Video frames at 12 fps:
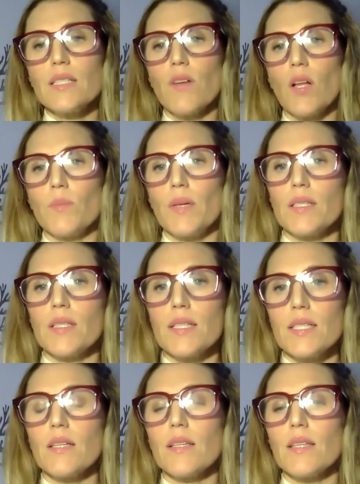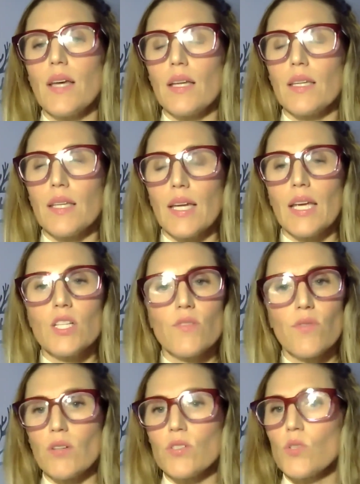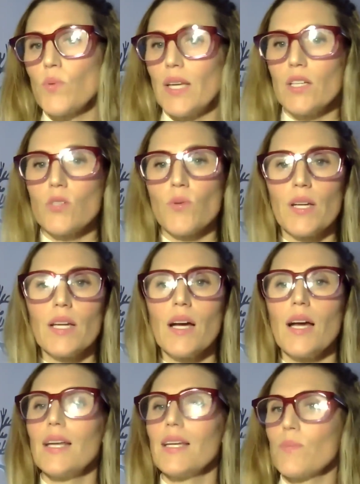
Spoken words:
development until that age of around 28, 29.